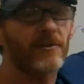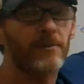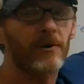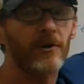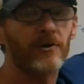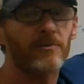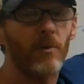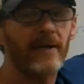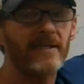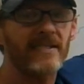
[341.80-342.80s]
to produce
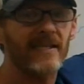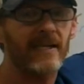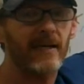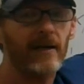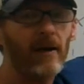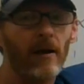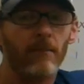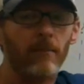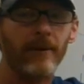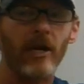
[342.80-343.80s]
point Z,
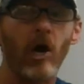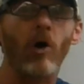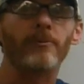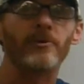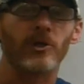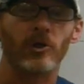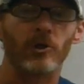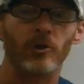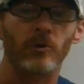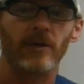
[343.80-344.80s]
but we hope
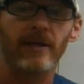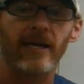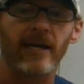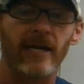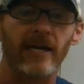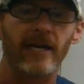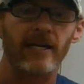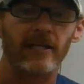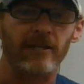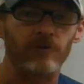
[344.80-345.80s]
to in the
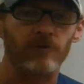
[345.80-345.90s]
future